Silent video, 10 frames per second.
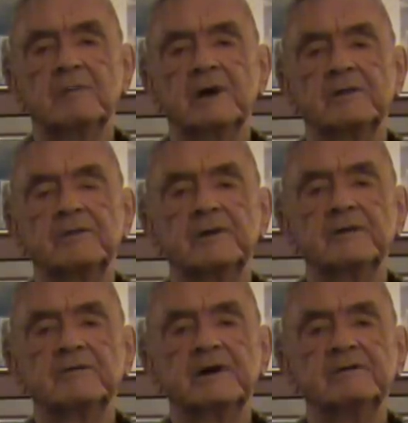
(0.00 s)
about
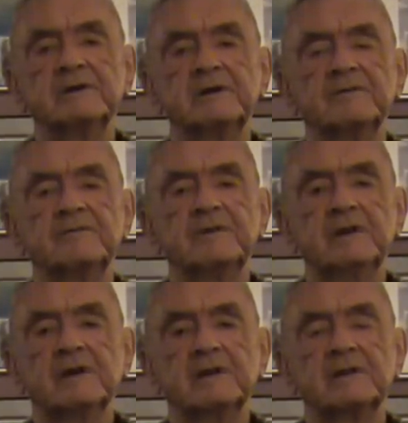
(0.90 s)
3,500
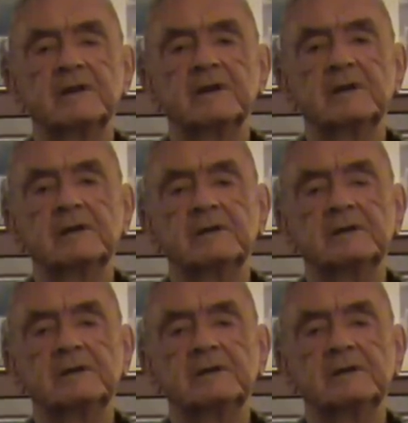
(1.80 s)
feet, I think.